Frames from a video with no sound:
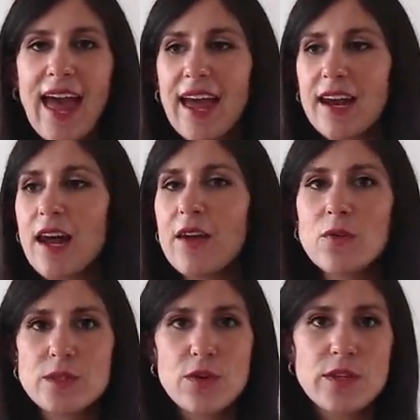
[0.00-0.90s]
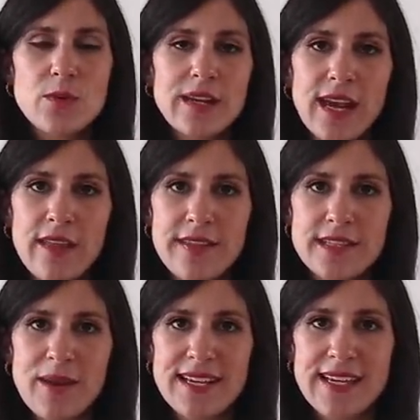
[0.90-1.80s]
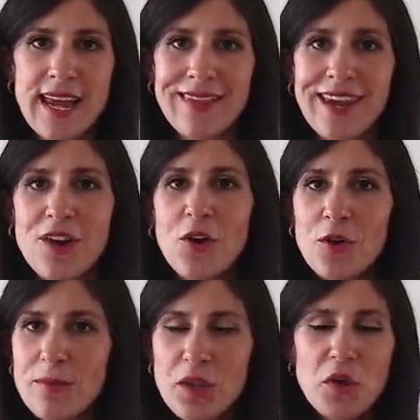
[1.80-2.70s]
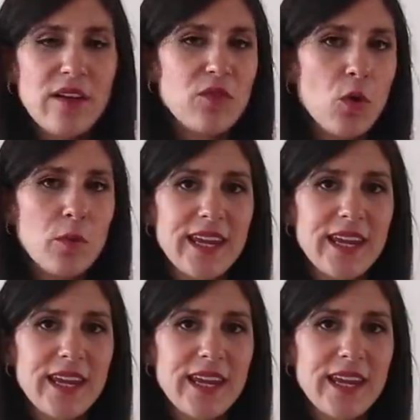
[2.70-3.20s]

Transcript: And I also just want to end this by saying that I hope that you have all